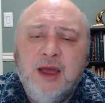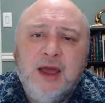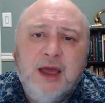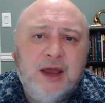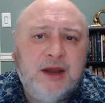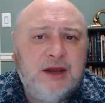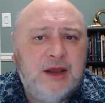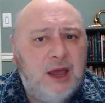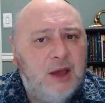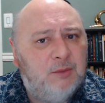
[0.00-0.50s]

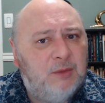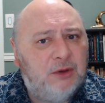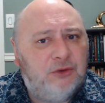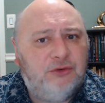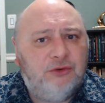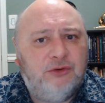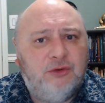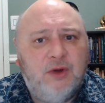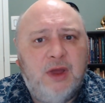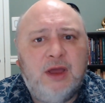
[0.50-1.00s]
and how
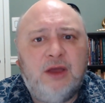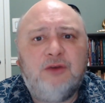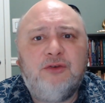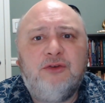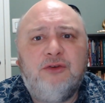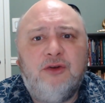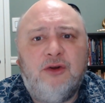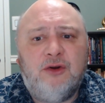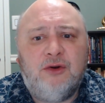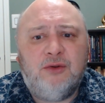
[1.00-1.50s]
much to
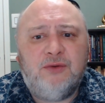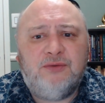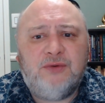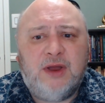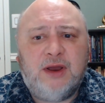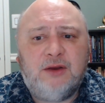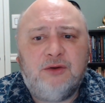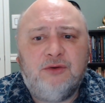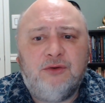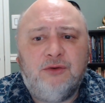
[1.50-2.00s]
external
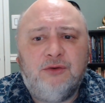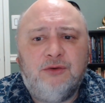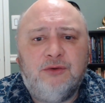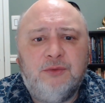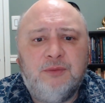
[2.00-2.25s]
factors.